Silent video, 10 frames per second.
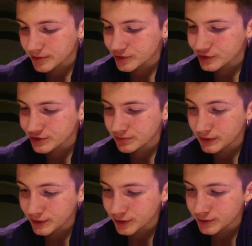is
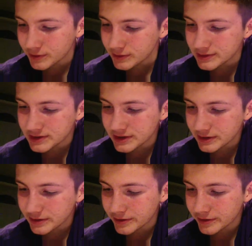below
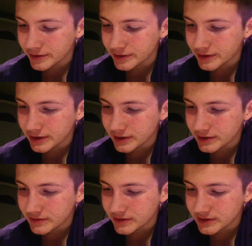zinc on the
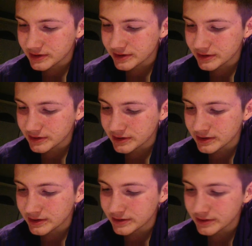activity series,
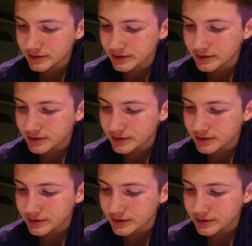or